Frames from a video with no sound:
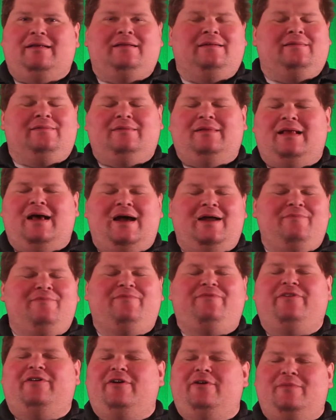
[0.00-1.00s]
And I
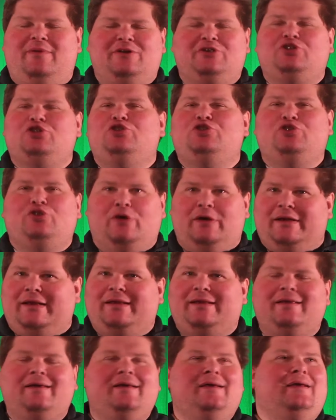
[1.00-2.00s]
very much enjoyed
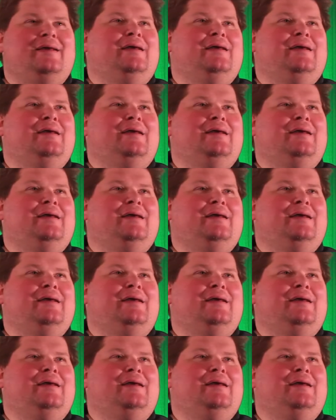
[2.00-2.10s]
it.